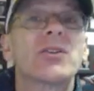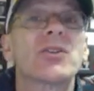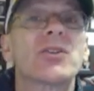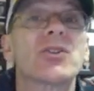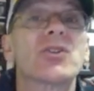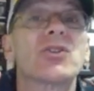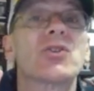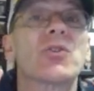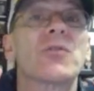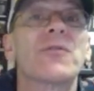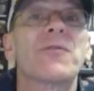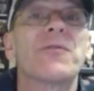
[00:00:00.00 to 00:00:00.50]

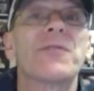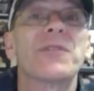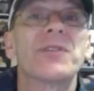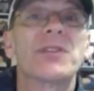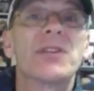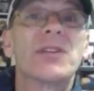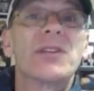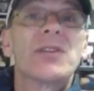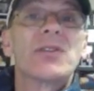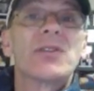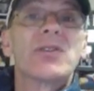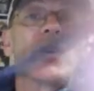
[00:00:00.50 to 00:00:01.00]

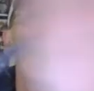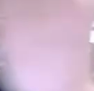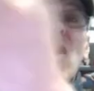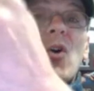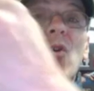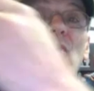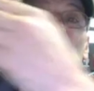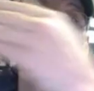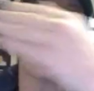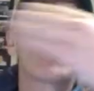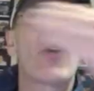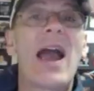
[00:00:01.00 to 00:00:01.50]
surfaces
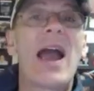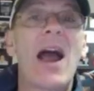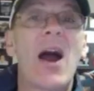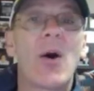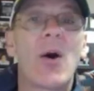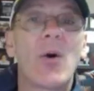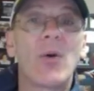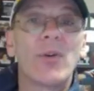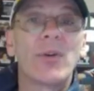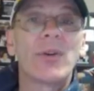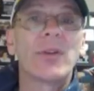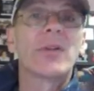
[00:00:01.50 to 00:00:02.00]

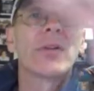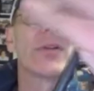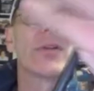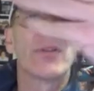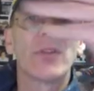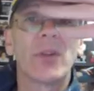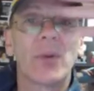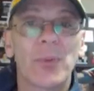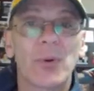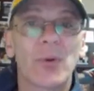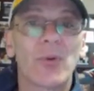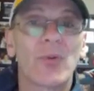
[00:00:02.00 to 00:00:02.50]
around
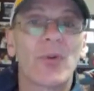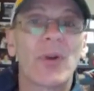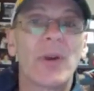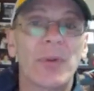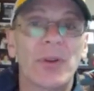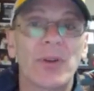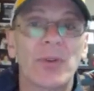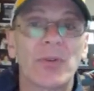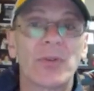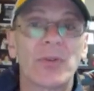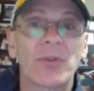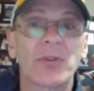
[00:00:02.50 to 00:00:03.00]
the
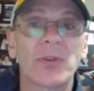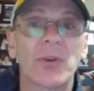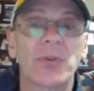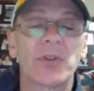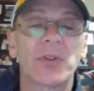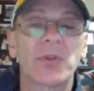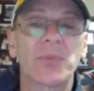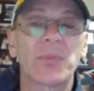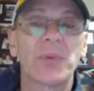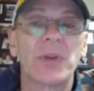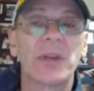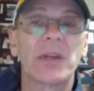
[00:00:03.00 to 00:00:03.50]
perimeter, so
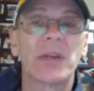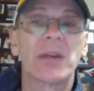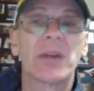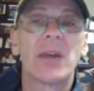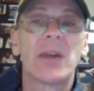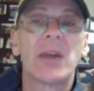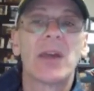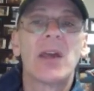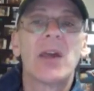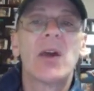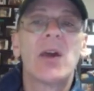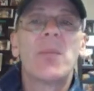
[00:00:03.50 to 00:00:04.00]
to speak.
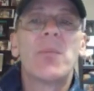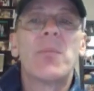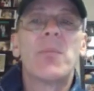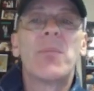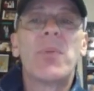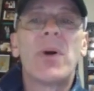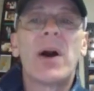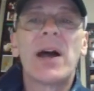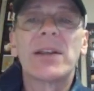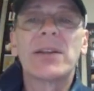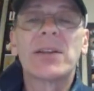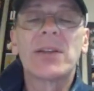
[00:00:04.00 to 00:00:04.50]

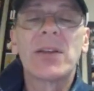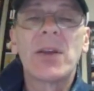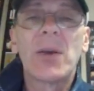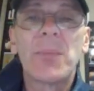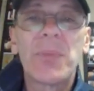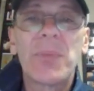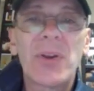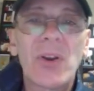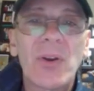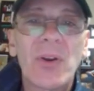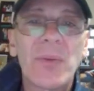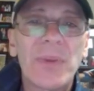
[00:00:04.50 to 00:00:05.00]
But
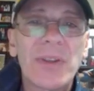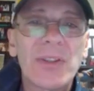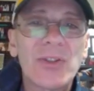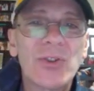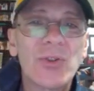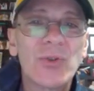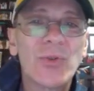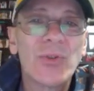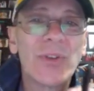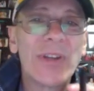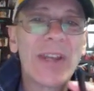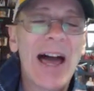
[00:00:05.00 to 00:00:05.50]
pyramids
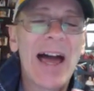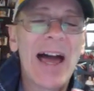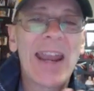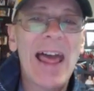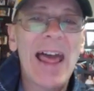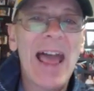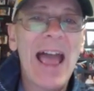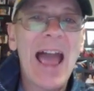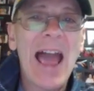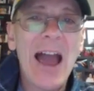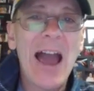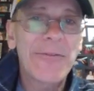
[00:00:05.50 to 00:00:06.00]
do not
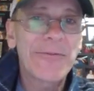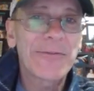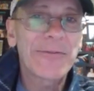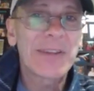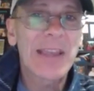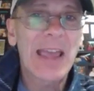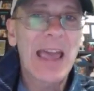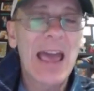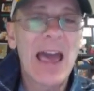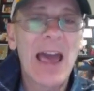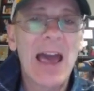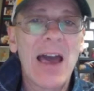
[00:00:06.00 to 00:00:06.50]
have
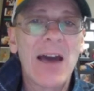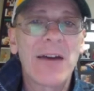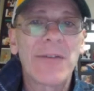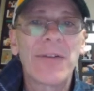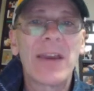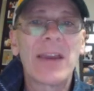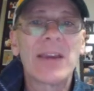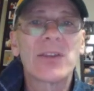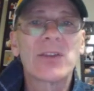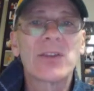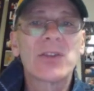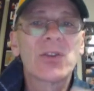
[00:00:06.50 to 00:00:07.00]
to have
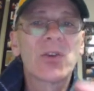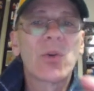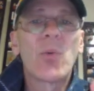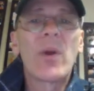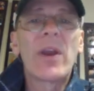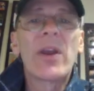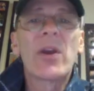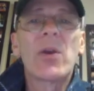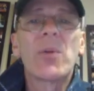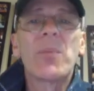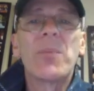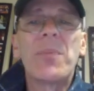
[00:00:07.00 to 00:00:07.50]
a
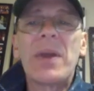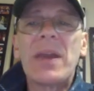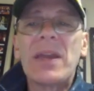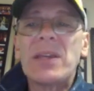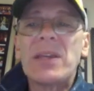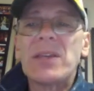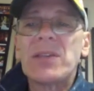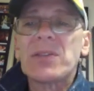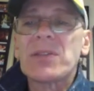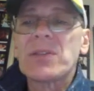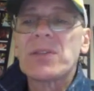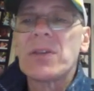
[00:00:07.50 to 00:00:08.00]
square
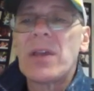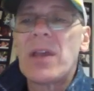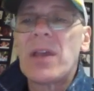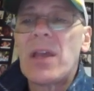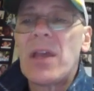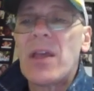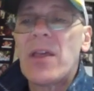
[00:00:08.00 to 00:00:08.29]
base.